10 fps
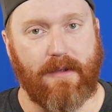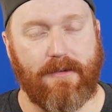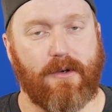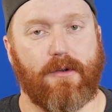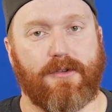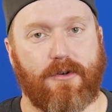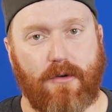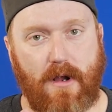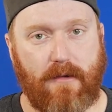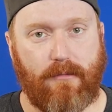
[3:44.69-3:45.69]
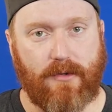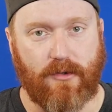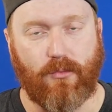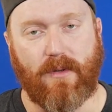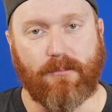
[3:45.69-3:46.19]
If you go to turn it off with
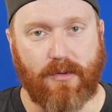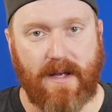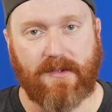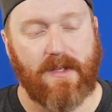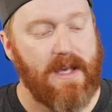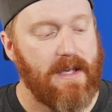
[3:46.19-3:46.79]
just one press,